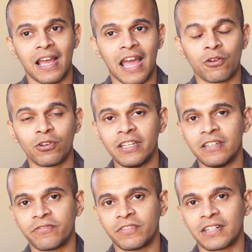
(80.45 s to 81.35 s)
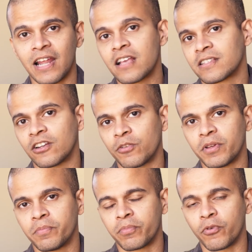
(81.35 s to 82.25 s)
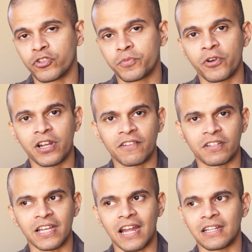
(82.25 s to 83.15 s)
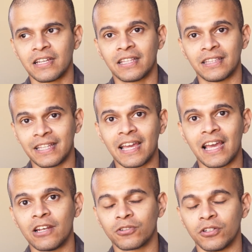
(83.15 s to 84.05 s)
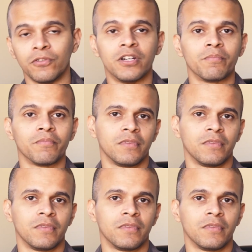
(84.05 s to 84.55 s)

And only if the task cannot be postponed after that, then I look to do it